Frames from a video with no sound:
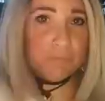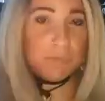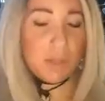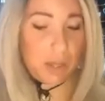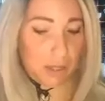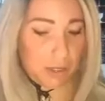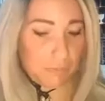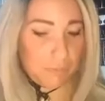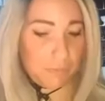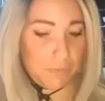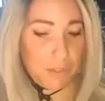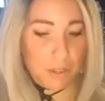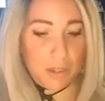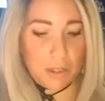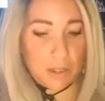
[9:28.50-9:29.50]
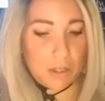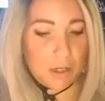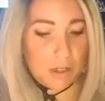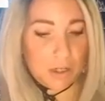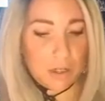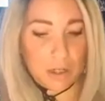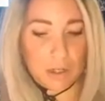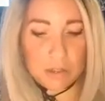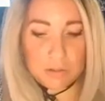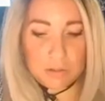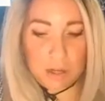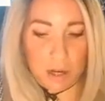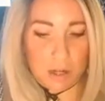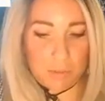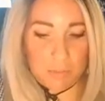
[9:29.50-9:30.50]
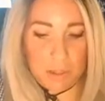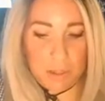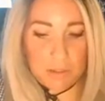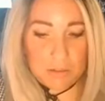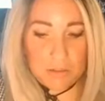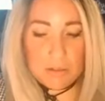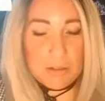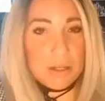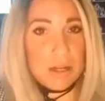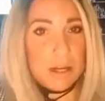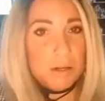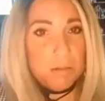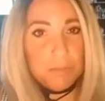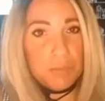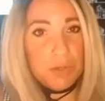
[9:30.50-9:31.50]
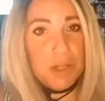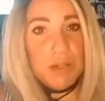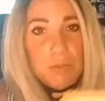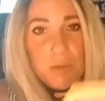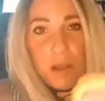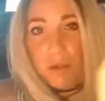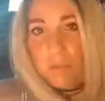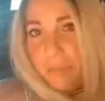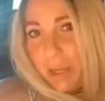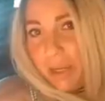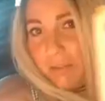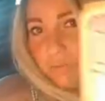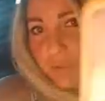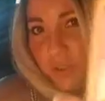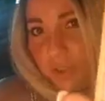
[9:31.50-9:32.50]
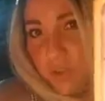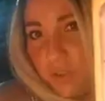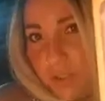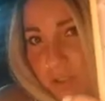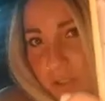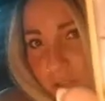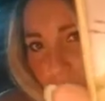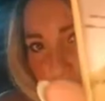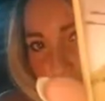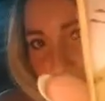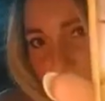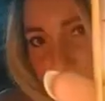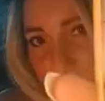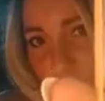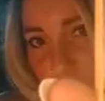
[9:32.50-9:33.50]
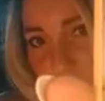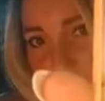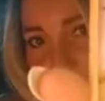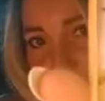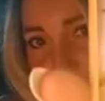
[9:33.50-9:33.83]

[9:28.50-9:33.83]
Okay. And they're pretty well made for you just to kind of get started